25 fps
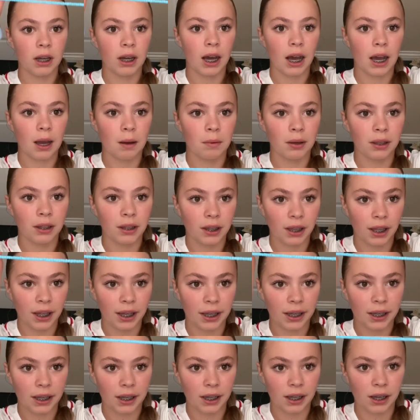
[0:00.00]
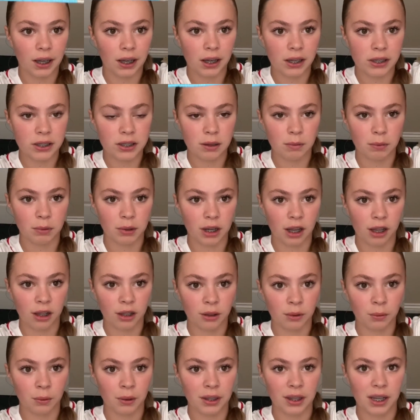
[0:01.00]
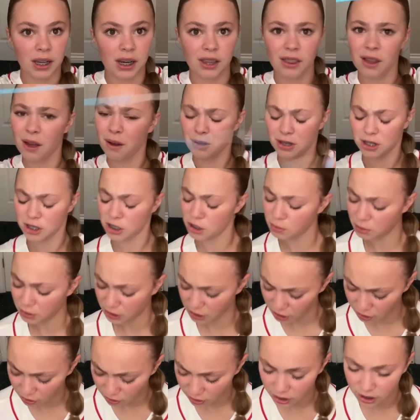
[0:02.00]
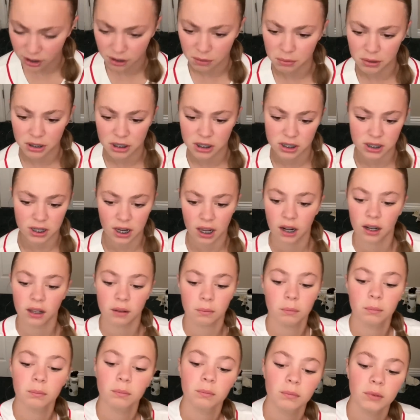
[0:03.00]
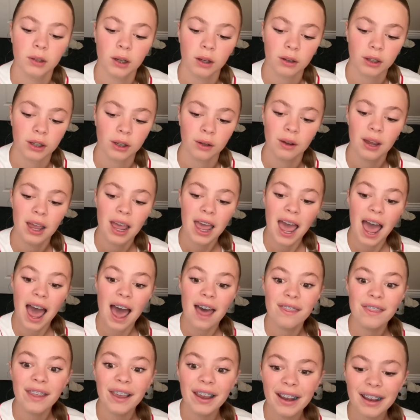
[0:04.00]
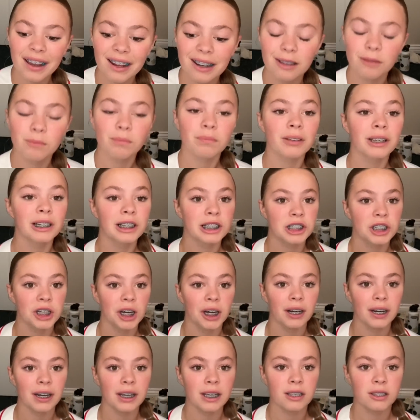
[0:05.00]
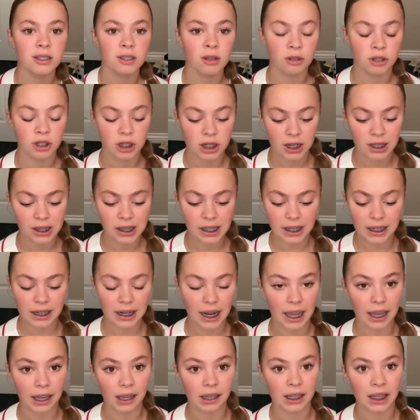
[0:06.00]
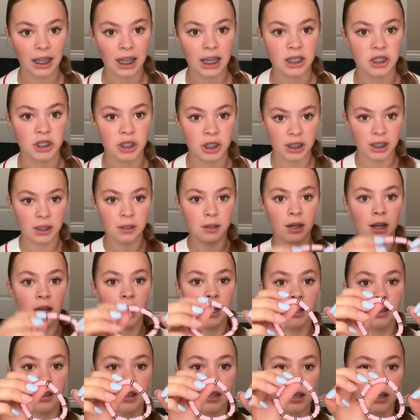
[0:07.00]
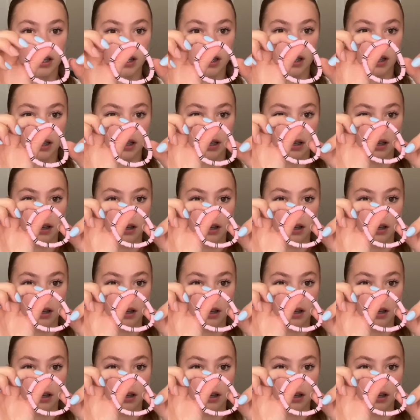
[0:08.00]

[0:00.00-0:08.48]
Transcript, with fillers: I made like a double color one that I thought was super cute, and it'd be just kind of, you know, cute. And then Sherry, so she did like an anklet, and she did the